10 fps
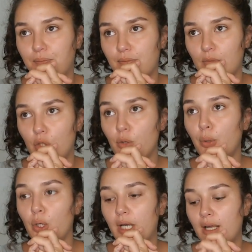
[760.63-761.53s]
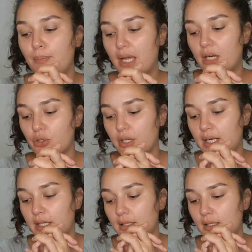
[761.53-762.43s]
You put in
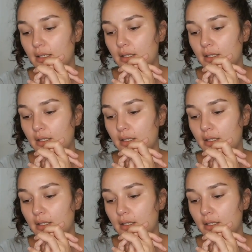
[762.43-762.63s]
boundaries.